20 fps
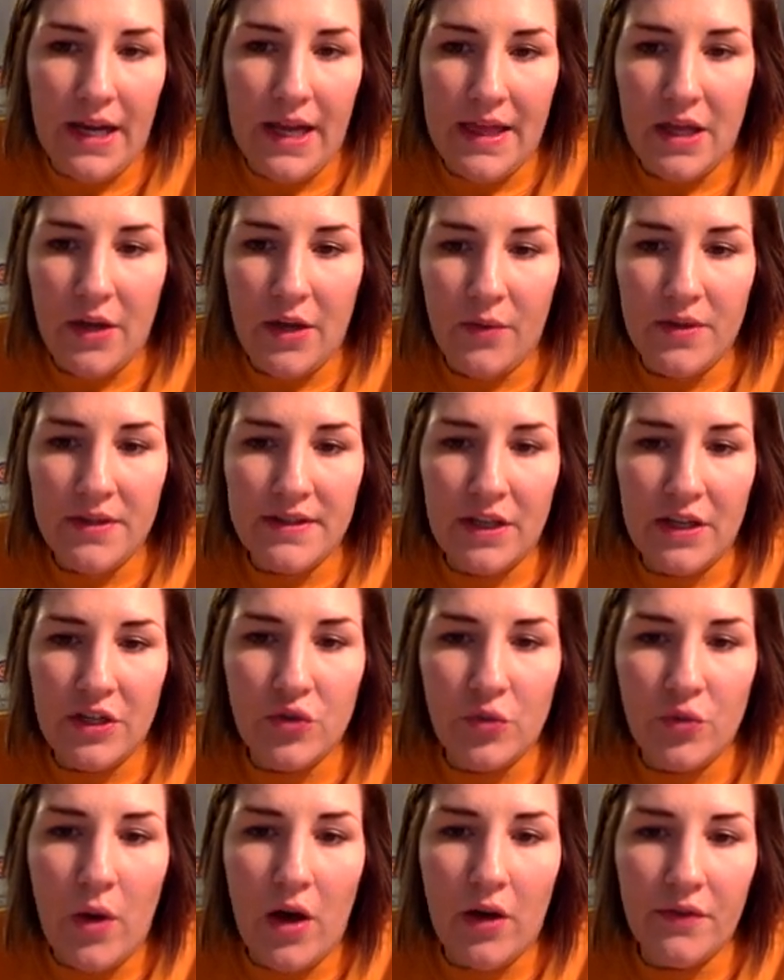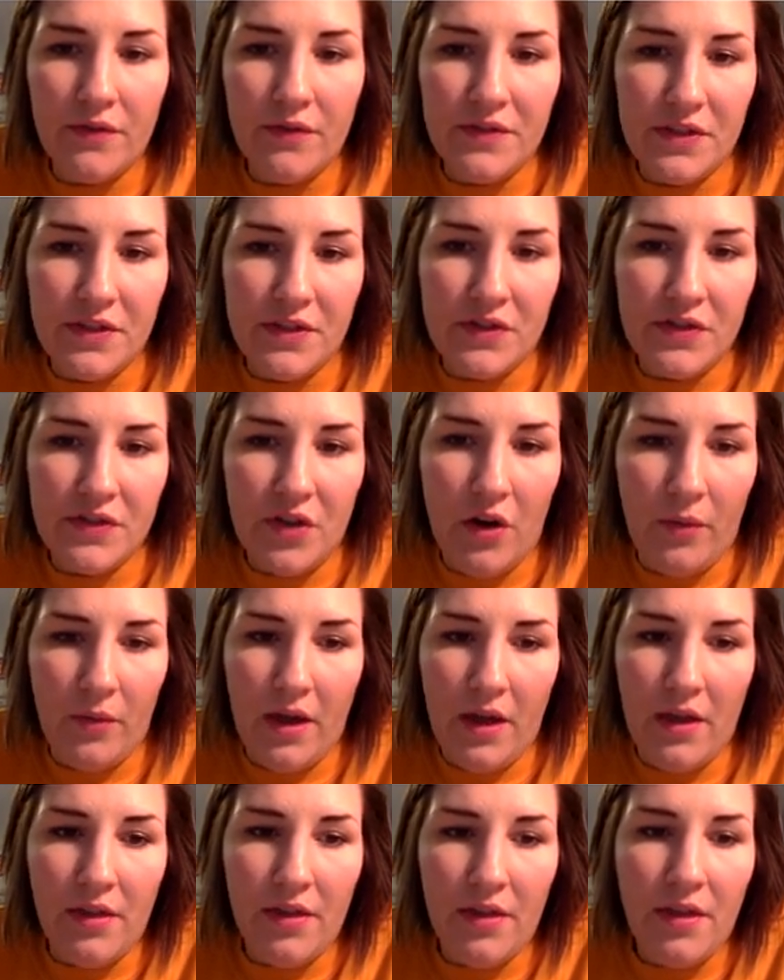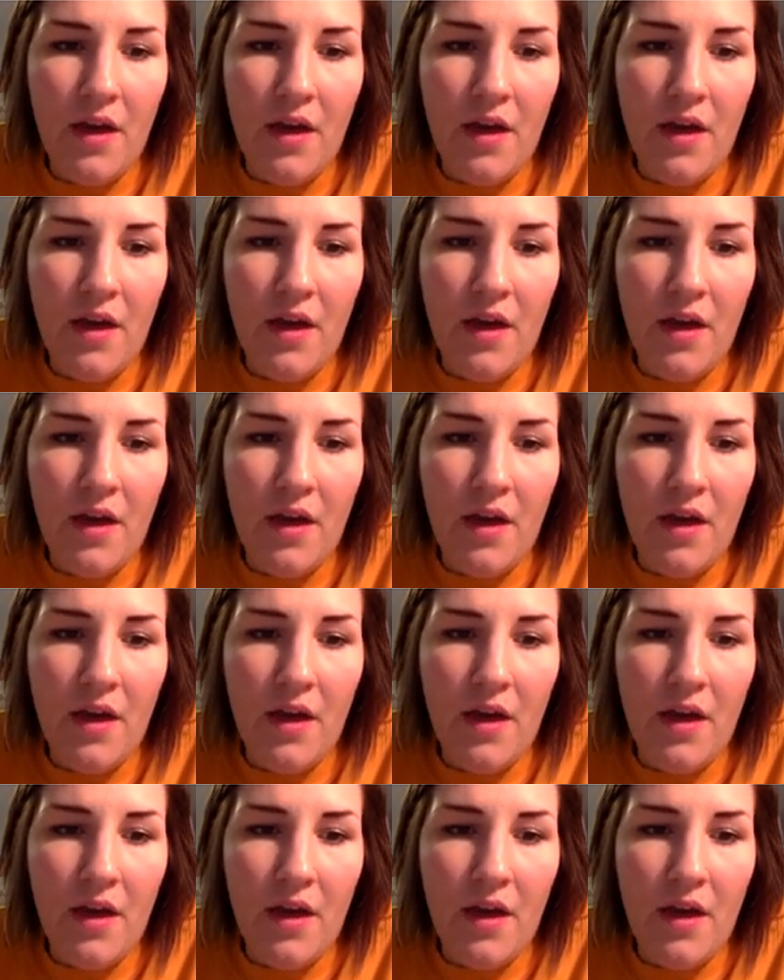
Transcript: I think we said 12 to start with.